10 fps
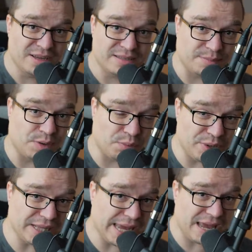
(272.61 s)
some
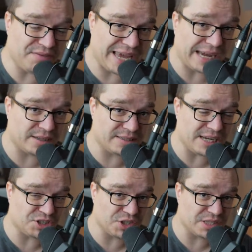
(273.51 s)
really heavy
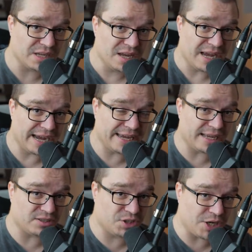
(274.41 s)
accusations
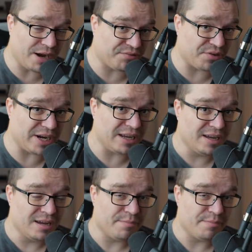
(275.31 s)
against Geoffrey.